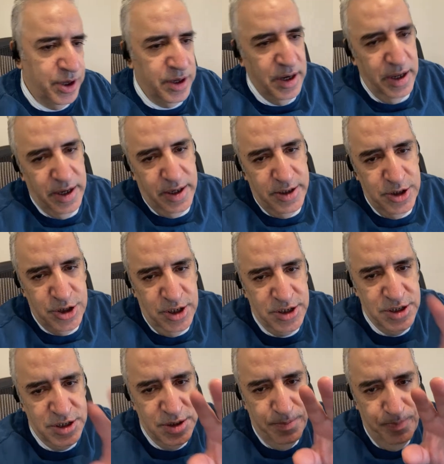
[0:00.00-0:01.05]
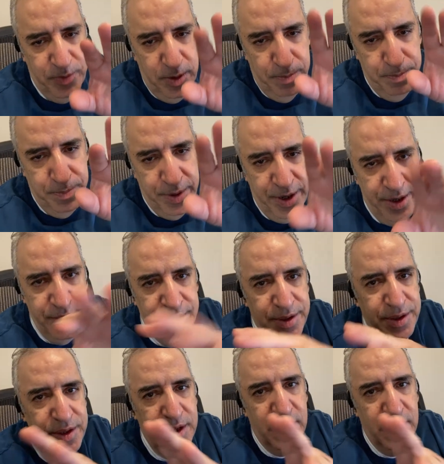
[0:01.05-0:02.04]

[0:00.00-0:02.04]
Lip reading: like just print,